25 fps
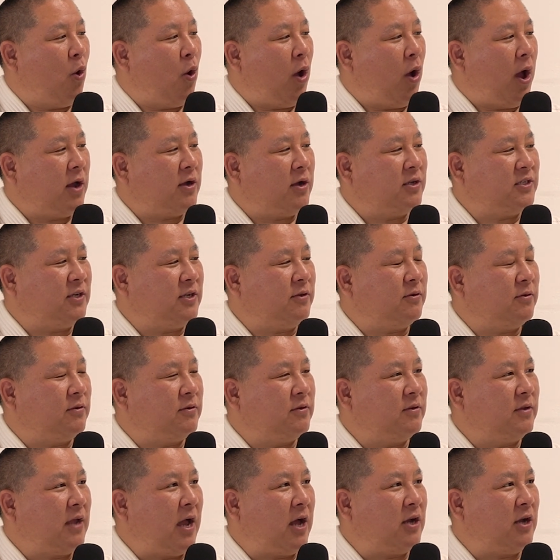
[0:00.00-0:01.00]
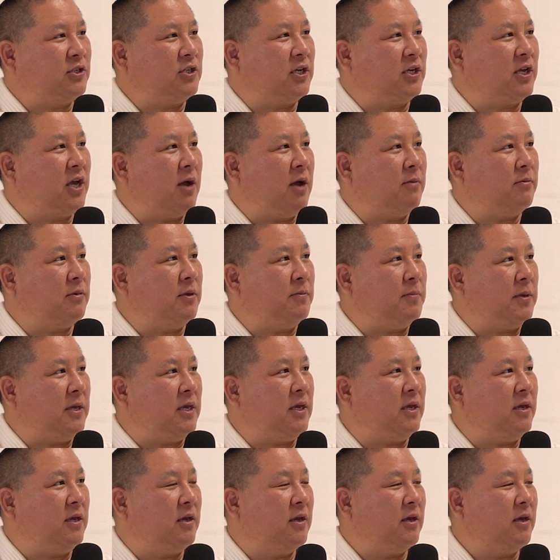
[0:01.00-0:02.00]
How does it come to
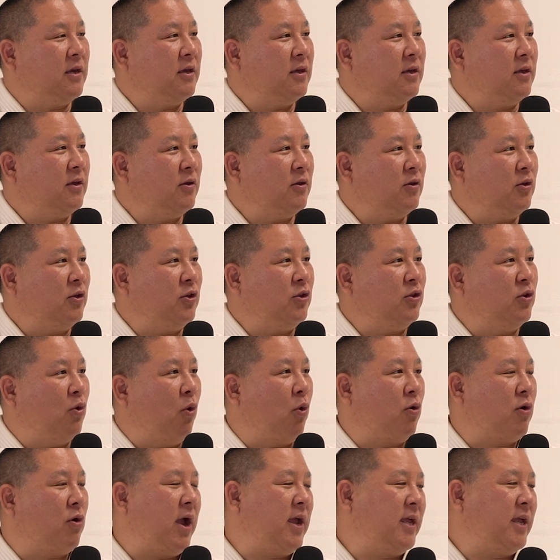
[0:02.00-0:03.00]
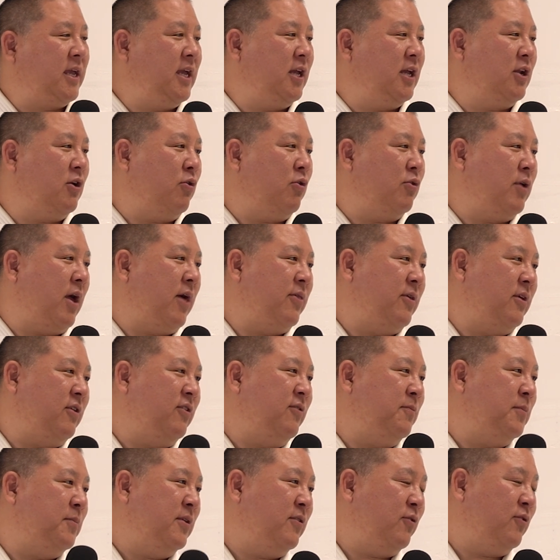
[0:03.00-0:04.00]
be your Aikido now that
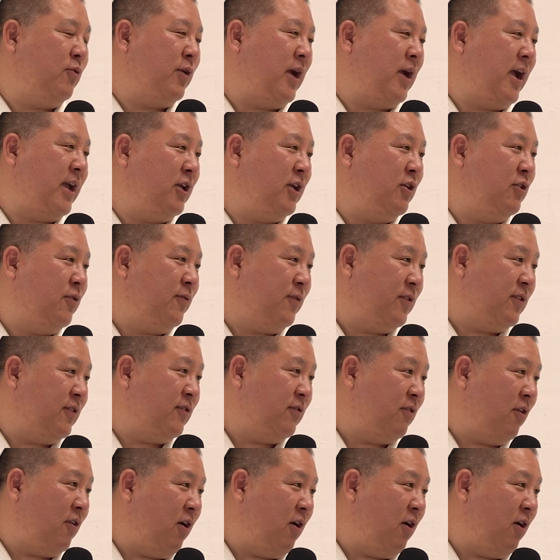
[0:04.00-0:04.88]
you've been doing Aikido for this